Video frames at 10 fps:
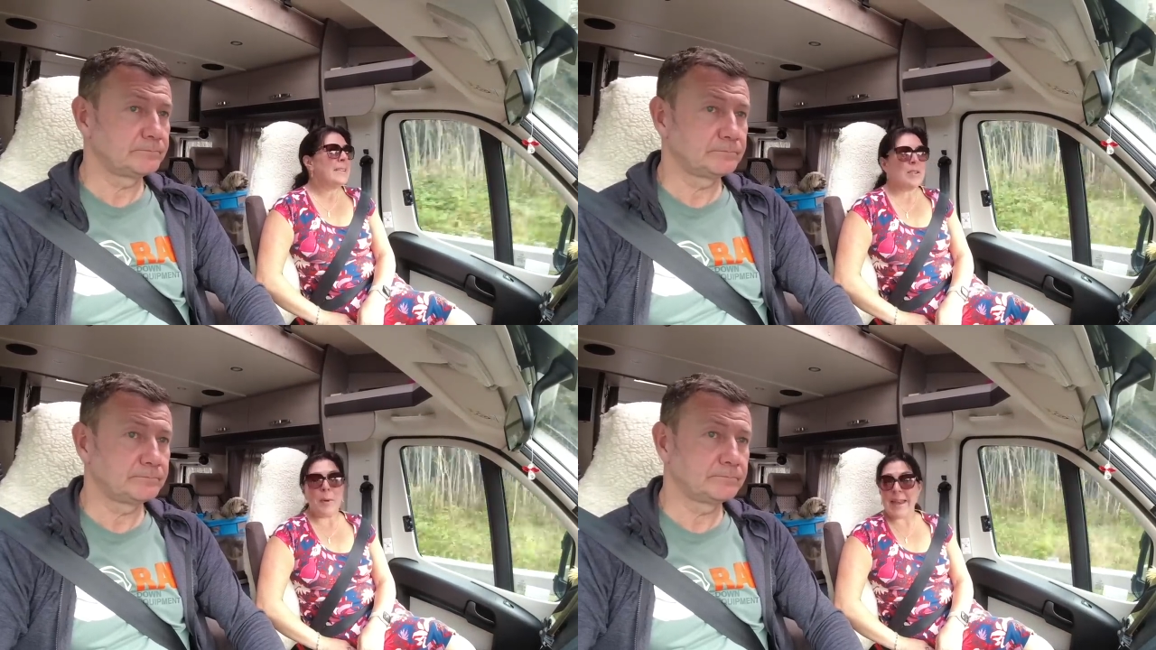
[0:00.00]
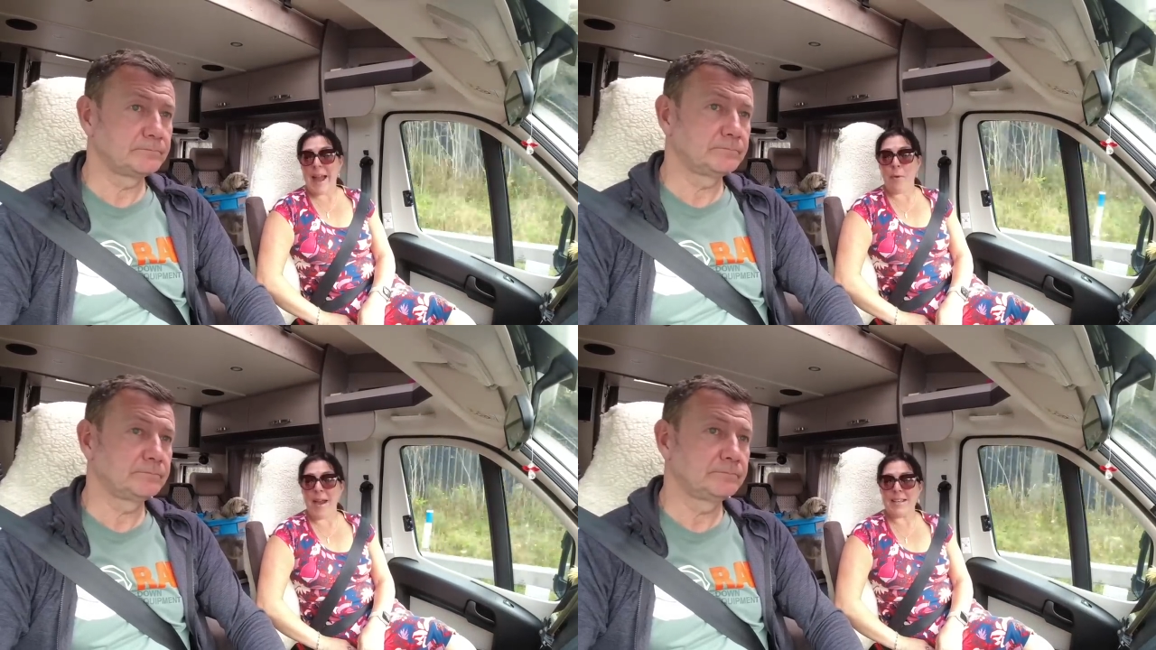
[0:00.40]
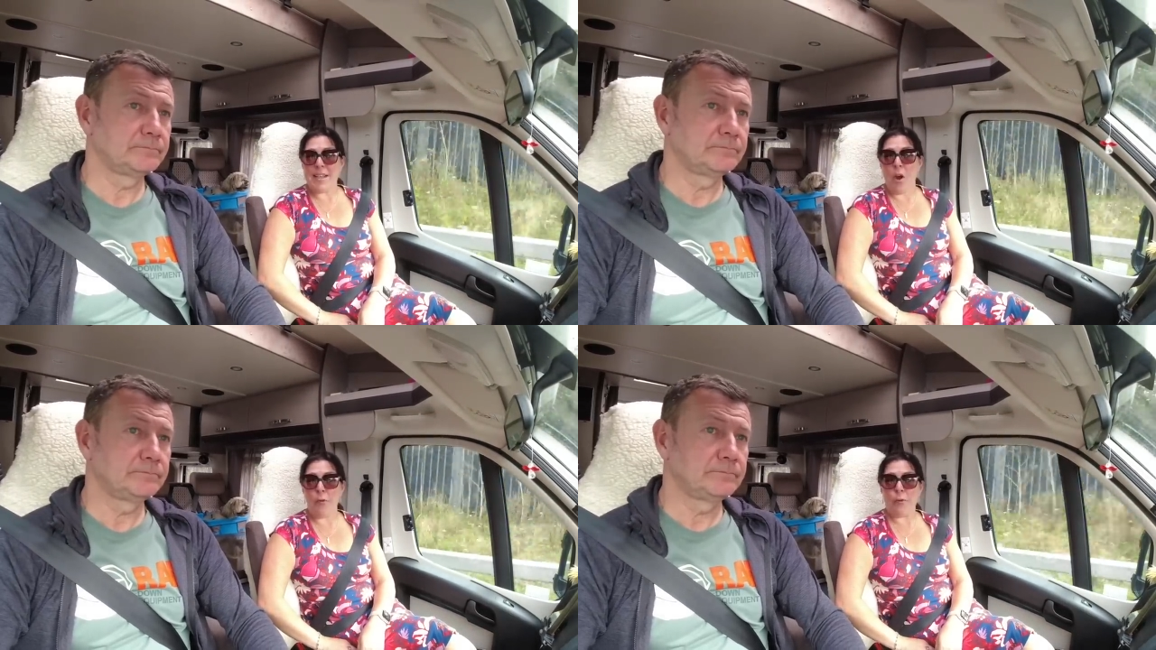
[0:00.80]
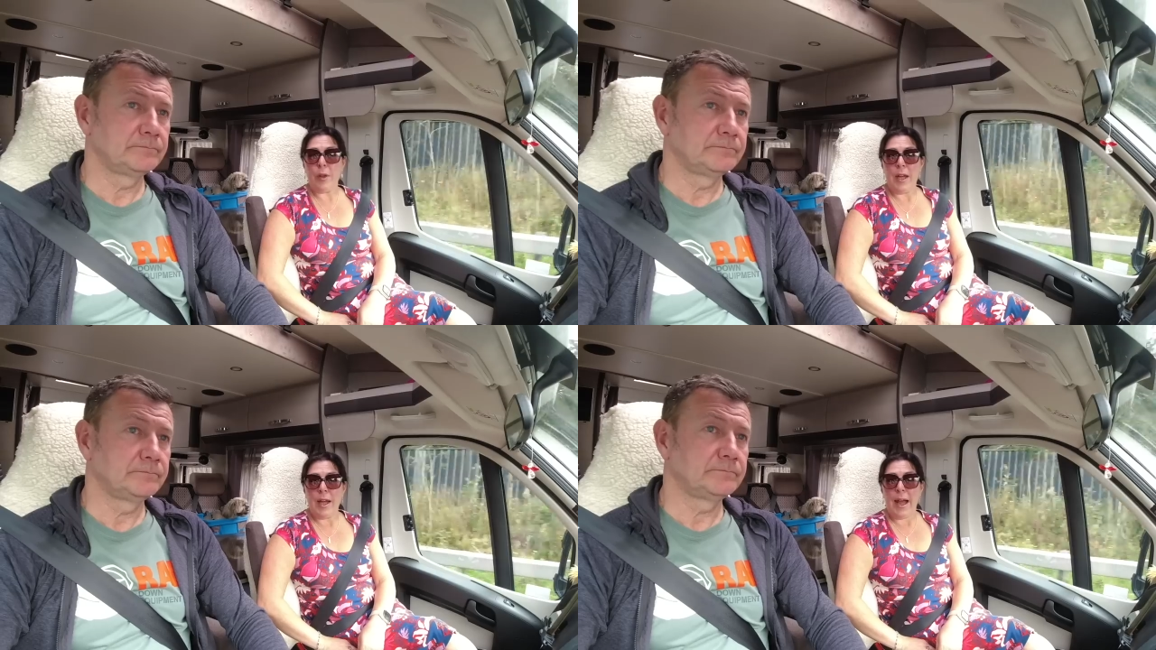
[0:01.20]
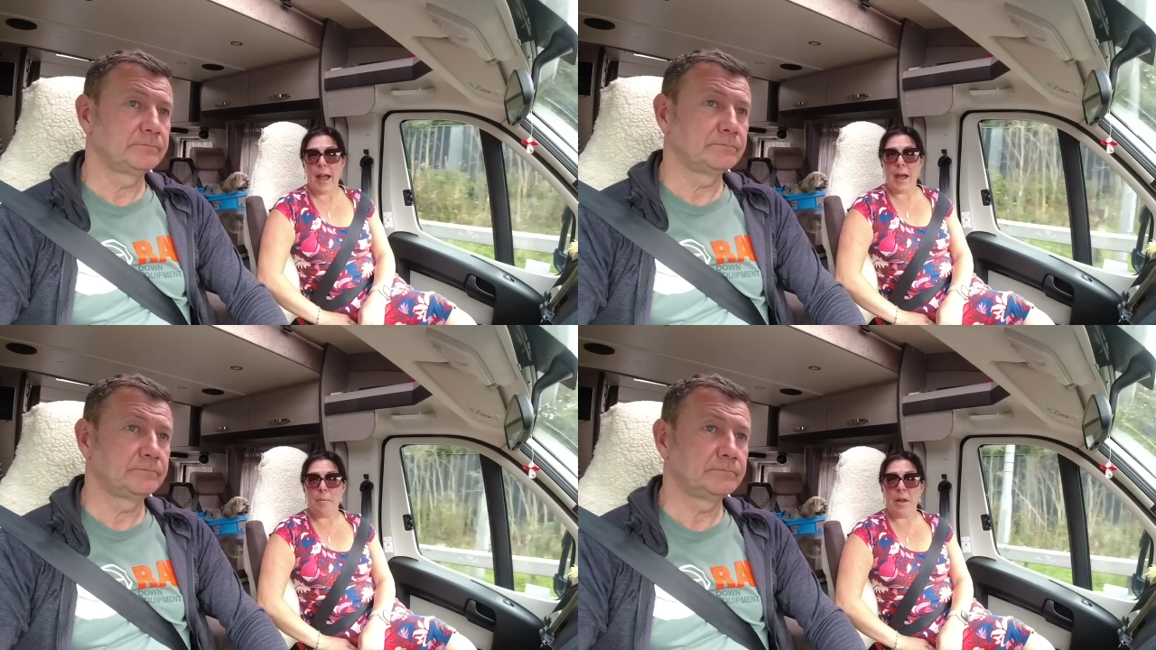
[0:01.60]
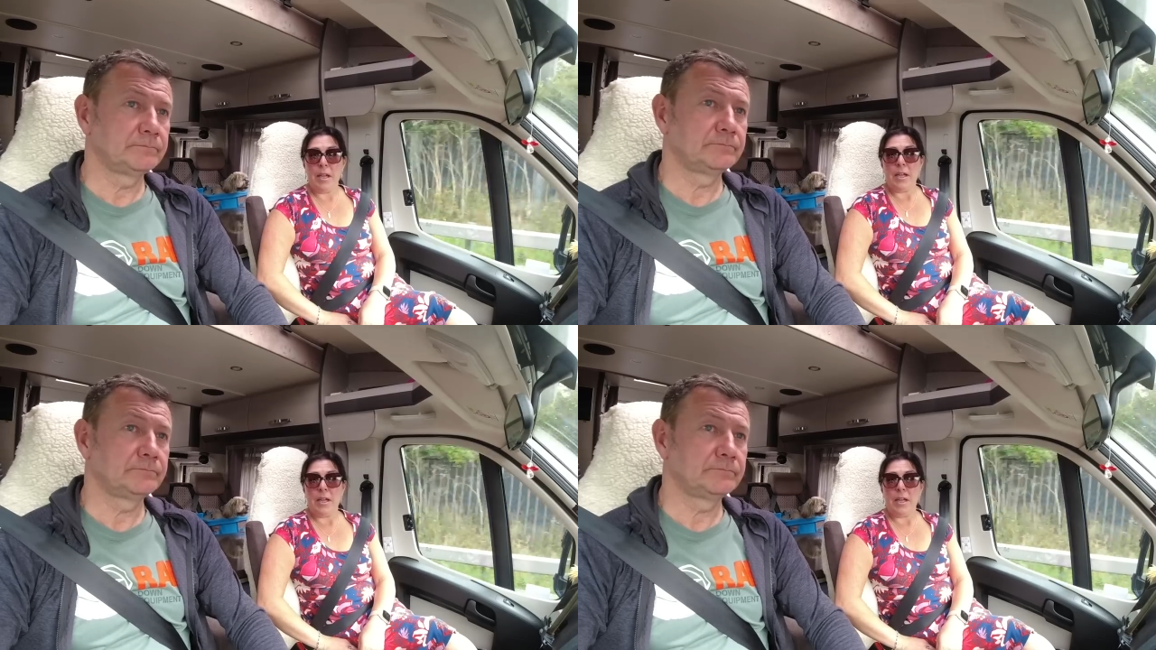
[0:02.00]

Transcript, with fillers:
Speaker 1: So we're now heading off, um,